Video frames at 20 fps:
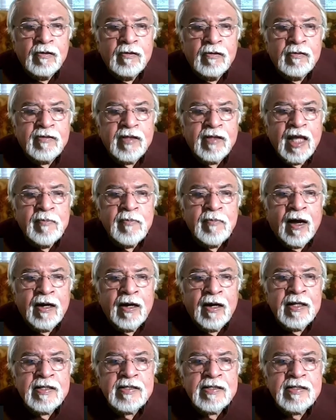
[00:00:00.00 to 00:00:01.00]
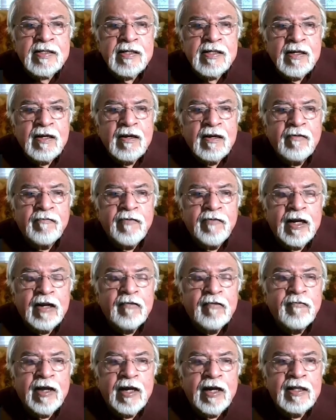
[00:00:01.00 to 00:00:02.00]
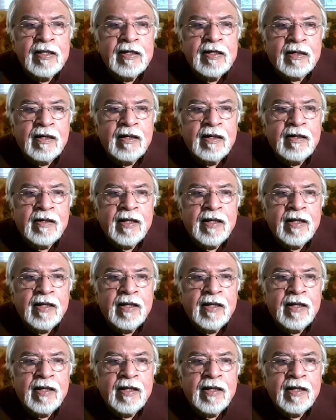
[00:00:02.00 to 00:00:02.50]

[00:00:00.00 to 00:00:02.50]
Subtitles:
same artists very very little.